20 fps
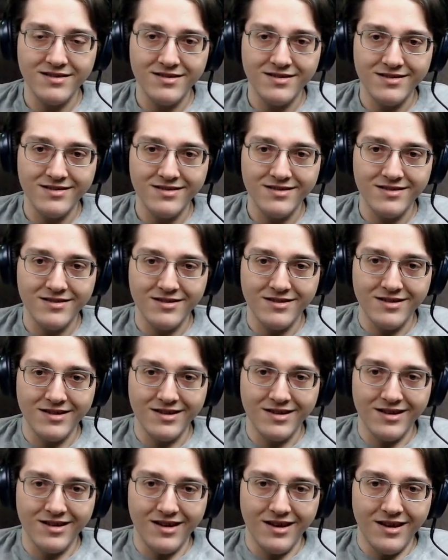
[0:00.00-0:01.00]

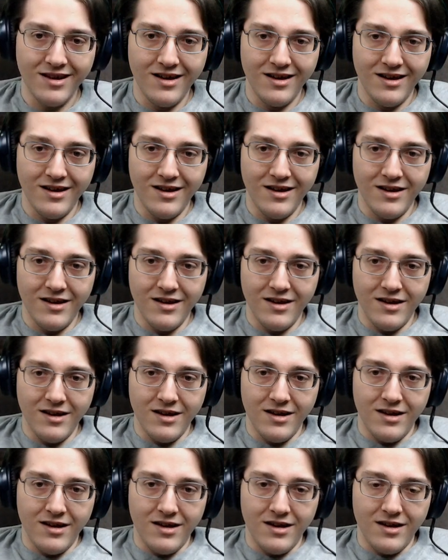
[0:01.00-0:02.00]

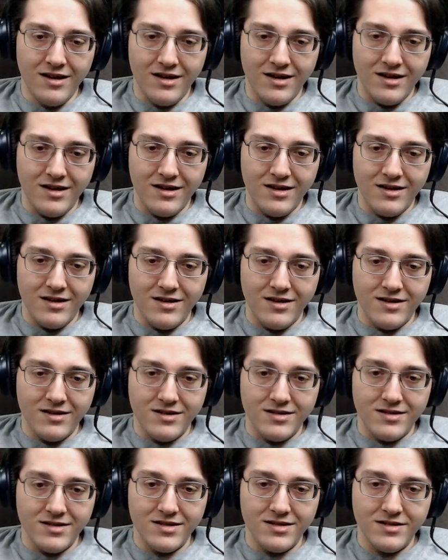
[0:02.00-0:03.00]

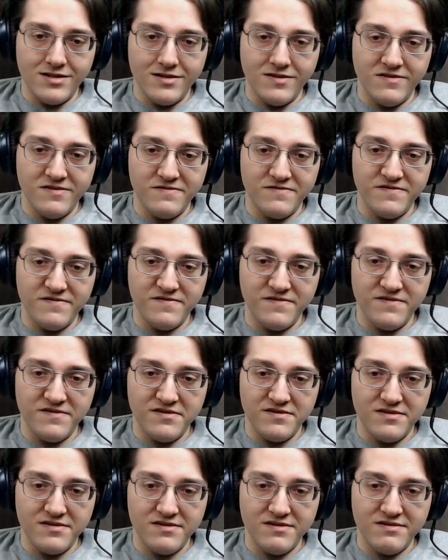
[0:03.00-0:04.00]

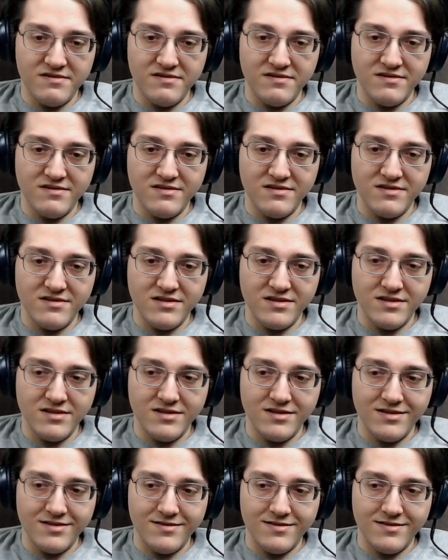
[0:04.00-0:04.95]
Nobody speaks.